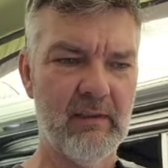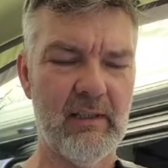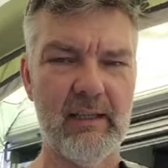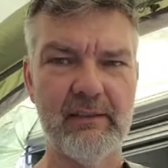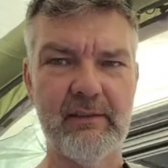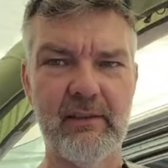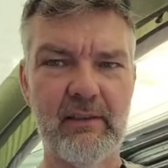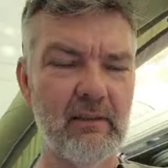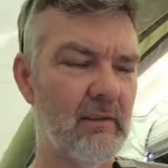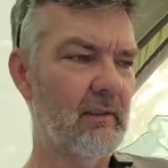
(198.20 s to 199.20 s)
and
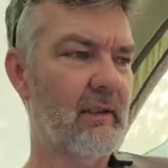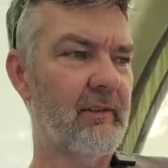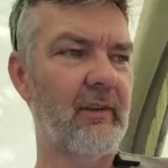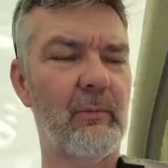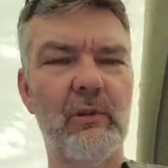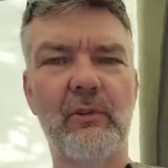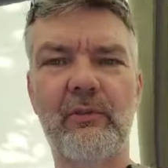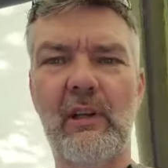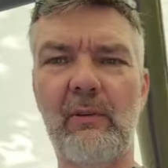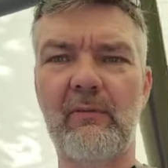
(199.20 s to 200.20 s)
like I say, we
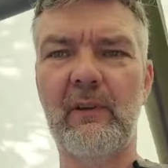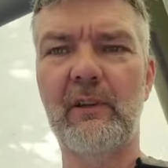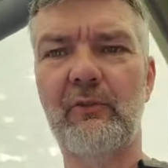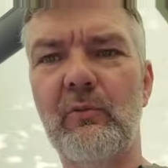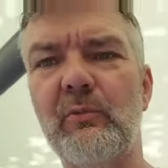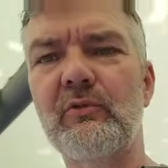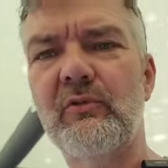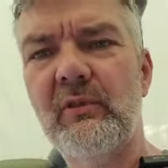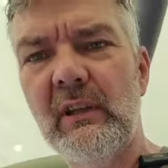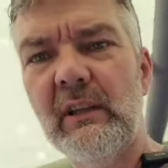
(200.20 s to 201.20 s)
always carry far too much